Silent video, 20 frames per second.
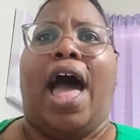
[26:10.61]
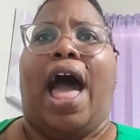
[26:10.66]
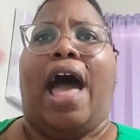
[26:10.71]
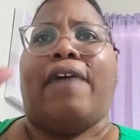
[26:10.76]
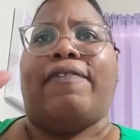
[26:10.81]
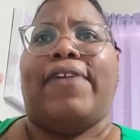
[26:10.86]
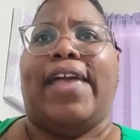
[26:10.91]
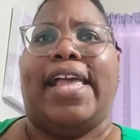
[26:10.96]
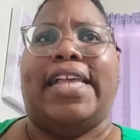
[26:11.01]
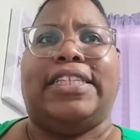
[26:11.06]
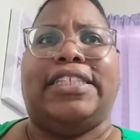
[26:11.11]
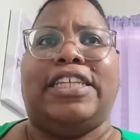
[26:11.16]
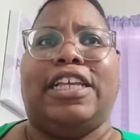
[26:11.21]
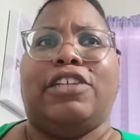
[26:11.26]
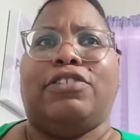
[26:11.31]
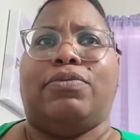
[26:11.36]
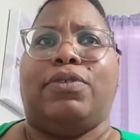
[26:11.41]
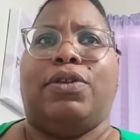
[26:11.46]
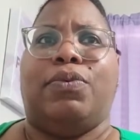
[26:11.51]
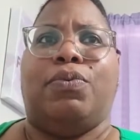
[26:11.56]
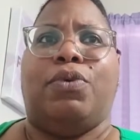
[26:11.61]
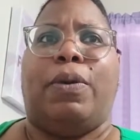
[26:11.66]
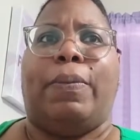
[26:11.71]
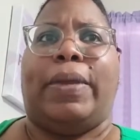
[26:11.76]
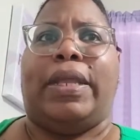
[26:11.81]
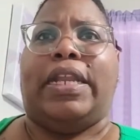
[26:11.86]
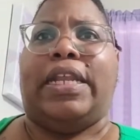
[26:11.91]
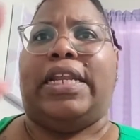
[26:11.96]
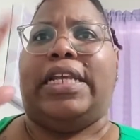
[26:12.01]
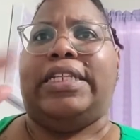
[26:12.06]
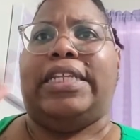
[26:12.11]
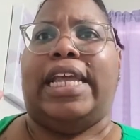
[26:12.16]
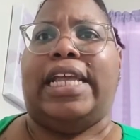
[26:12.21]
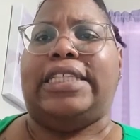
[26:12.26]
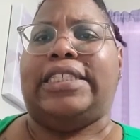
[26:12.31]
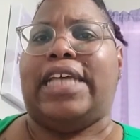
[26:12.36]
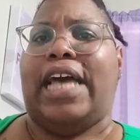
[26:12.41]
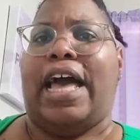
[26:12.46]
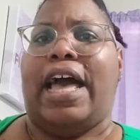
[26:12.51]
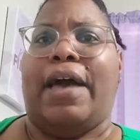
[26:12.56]
I've had sex with a woman in the
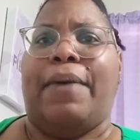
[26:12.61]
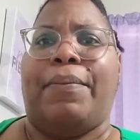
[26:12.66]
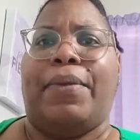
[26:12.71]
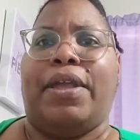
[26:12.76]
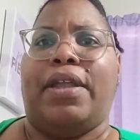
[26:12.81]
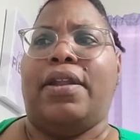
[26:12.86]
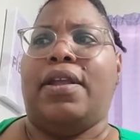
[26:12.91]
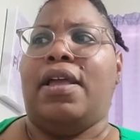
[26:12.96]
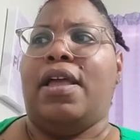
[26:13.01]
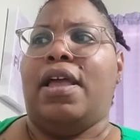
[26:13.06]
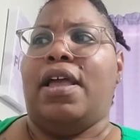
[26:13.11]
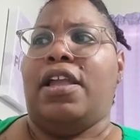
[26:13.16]
daytime and,